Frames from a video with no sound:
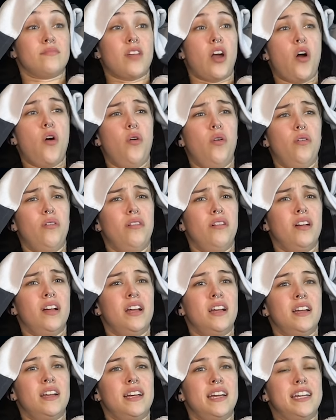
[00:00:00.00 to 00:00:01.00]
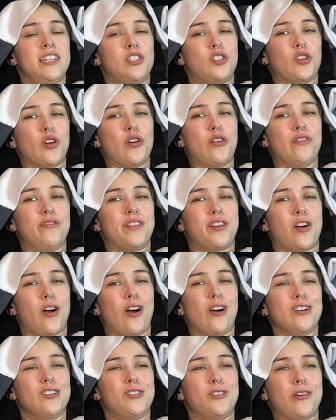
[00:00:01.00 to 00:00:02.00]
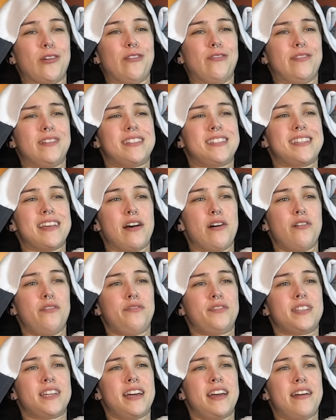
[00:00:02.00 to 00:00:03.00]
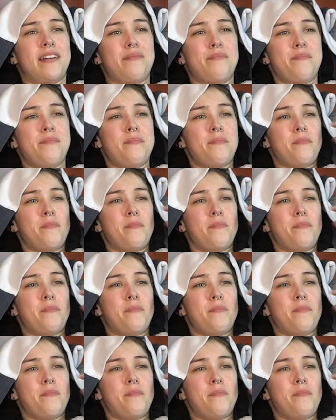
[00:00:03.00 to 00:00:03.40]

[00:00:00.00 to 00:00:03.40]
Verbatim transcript: Oh, it drove, the car drove itself to him.